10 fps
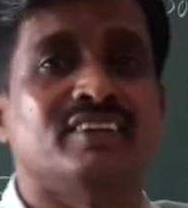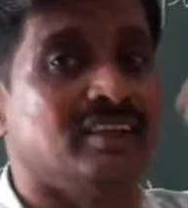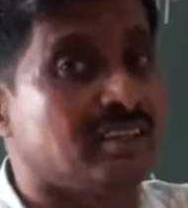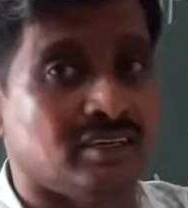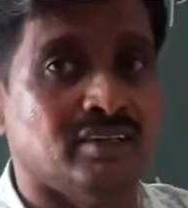
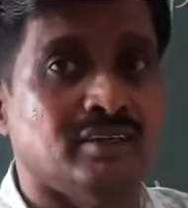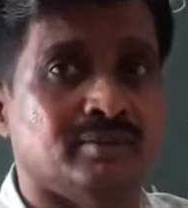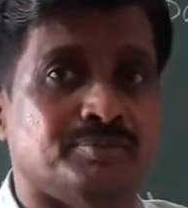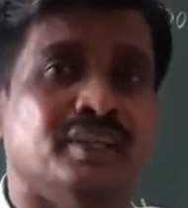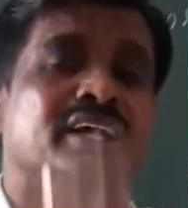will
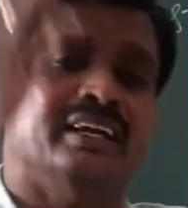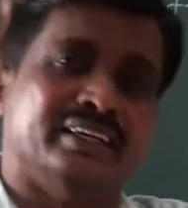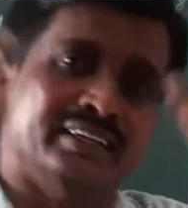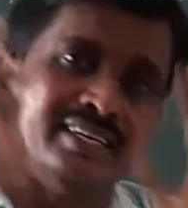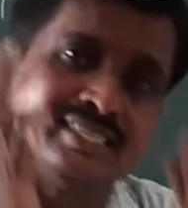come.
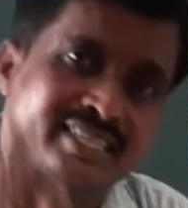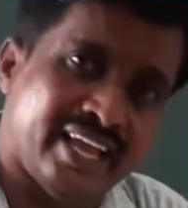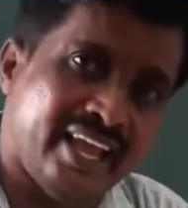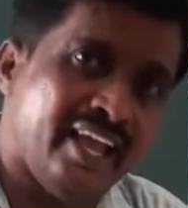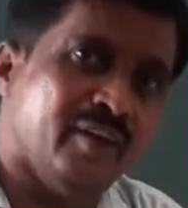In the
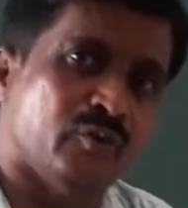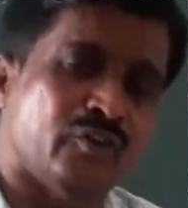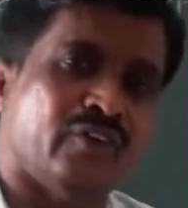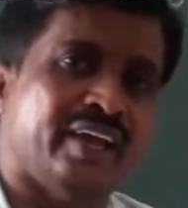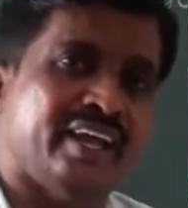
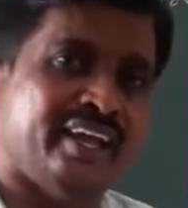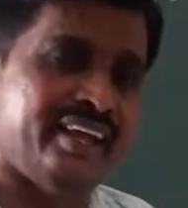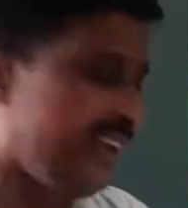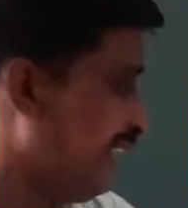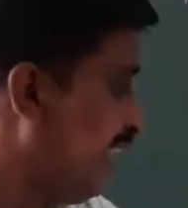same
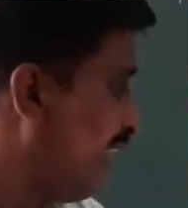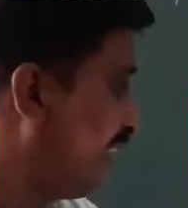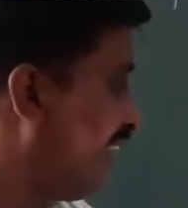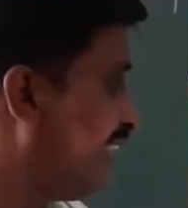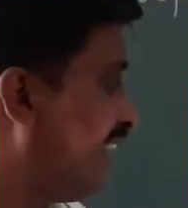way,
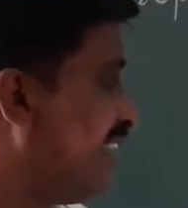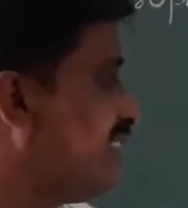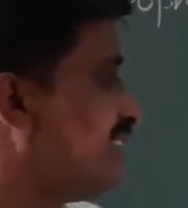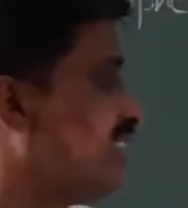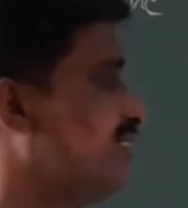the
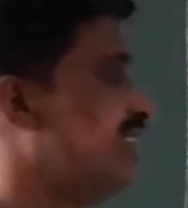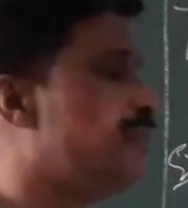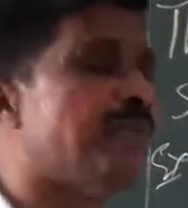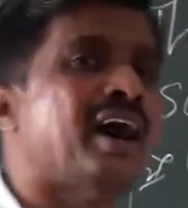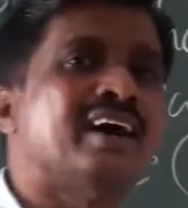danger will
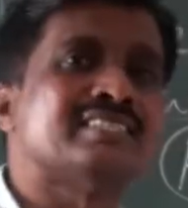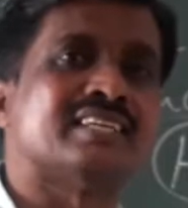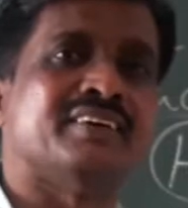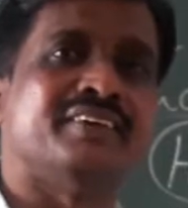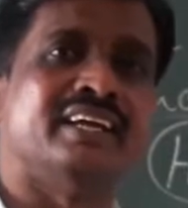pass
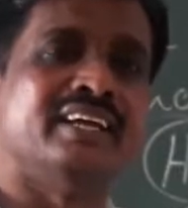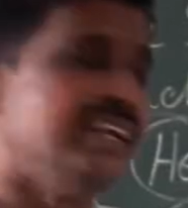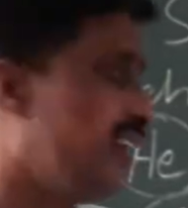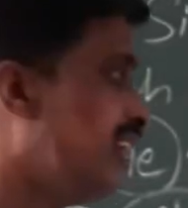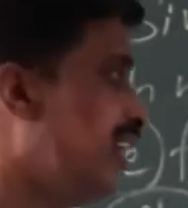
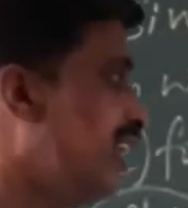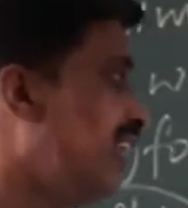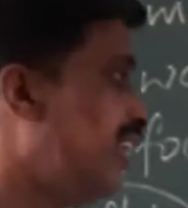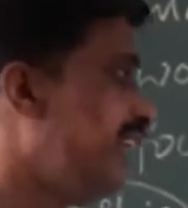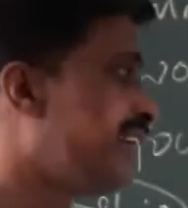away
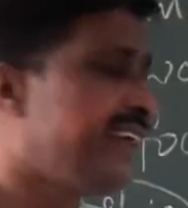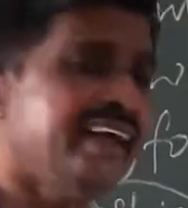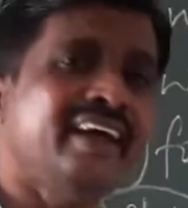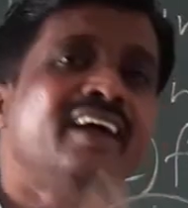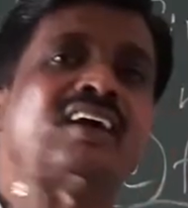like
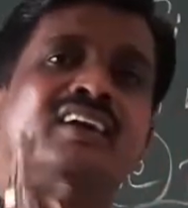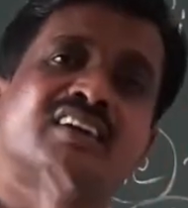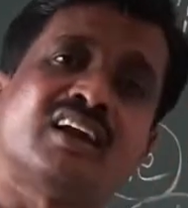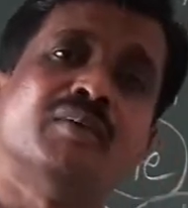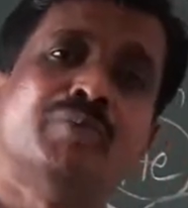a
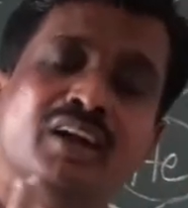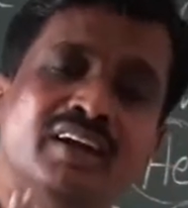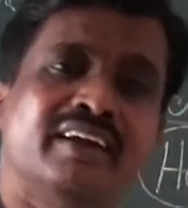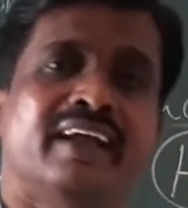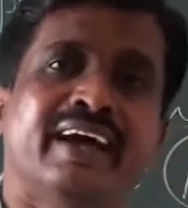
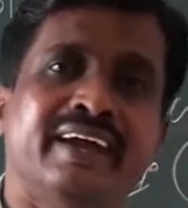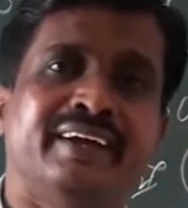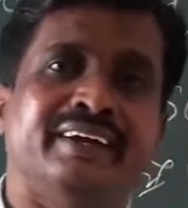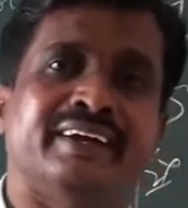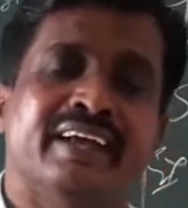troubled
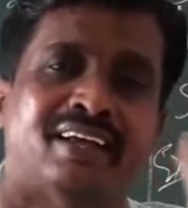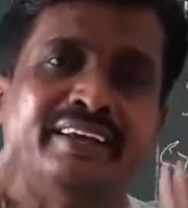night.